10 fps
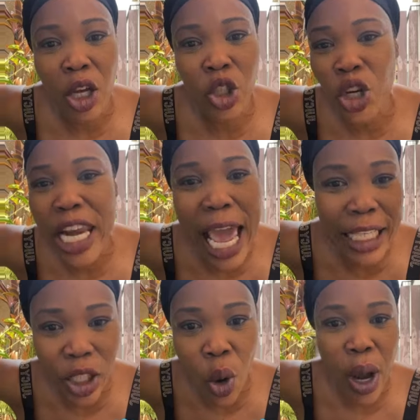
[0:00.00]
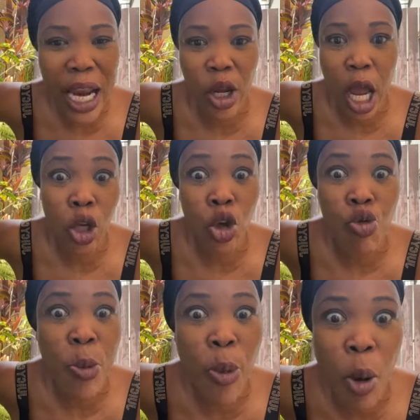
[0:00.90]
I got so nice now because I got
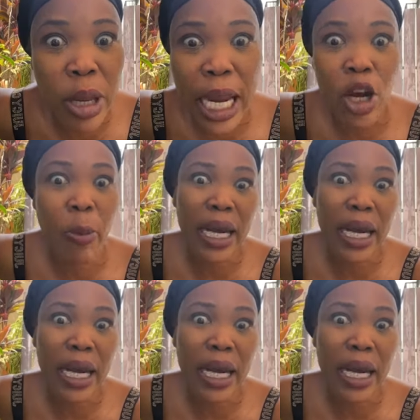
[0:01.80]
turn Republican.